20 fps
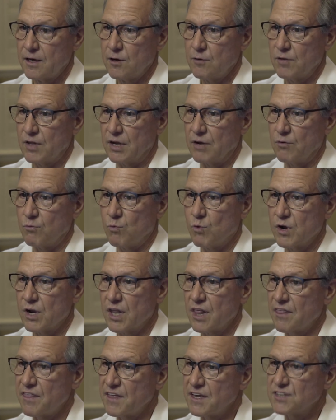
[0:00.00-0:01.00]
And one
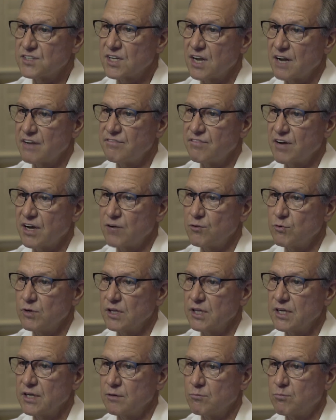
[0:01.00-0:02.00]
of the things that I find
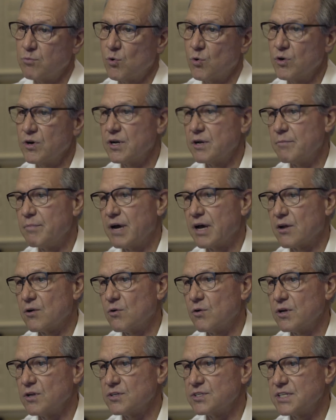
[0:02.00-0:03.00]
really important about
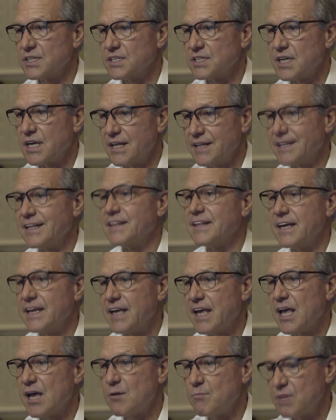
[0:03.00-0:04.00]
oils is that they
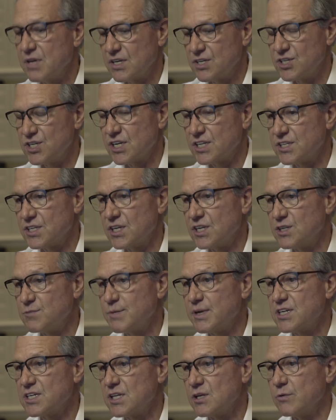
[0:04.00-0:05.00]
can be ingested,
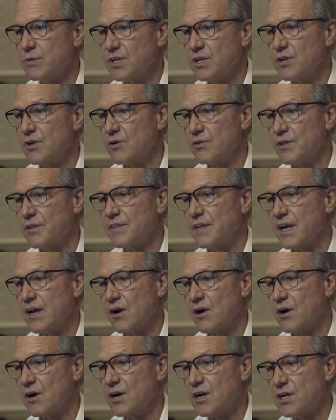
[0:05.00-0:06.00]
especially when you know that they
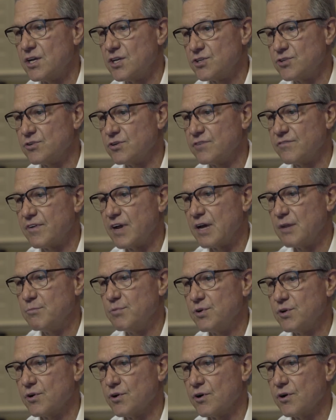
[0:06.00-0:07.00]
are certified
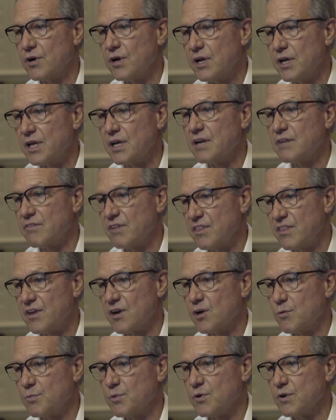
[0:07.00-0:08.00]
pure and of a
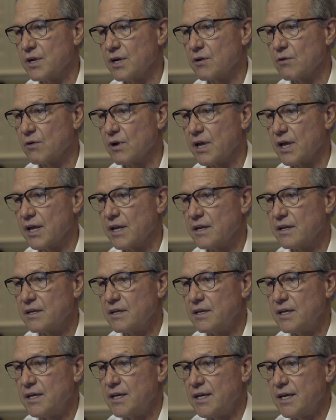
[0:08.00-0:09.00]
therapeutic grade.
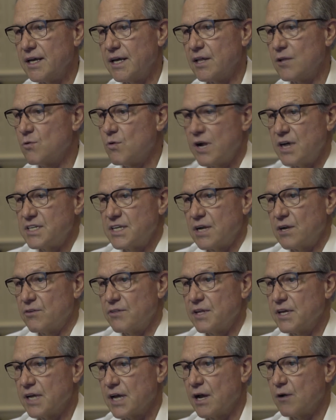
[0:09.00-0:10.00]
Otherwise, I don't
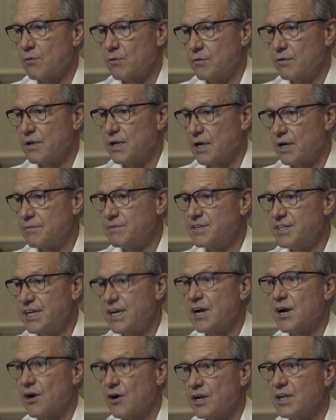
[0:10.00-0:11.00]
think I would
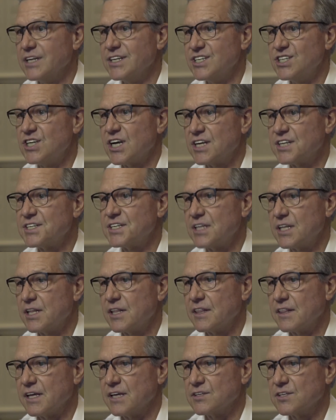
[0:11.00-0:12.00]
dare ingest
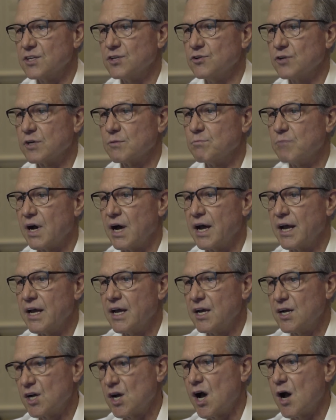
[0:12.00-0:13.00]
things that you can buy
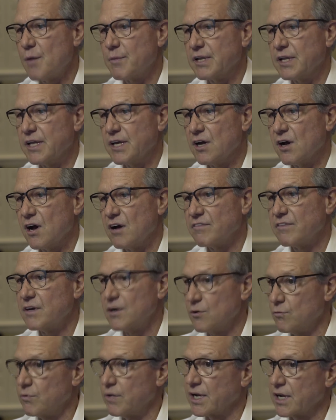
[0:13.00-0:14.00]
commonly off
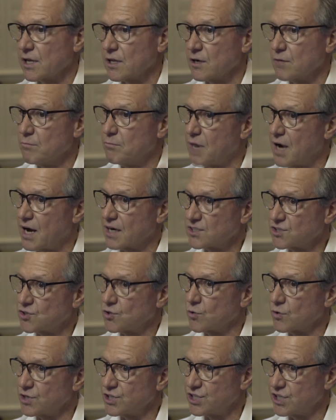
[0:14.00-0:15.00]
regular box
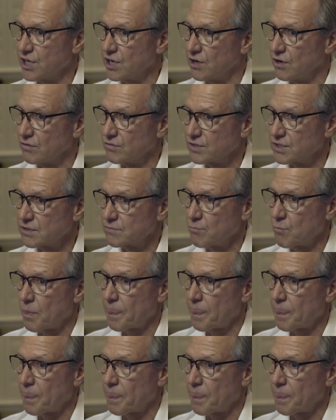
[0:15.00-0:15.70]
store shelves.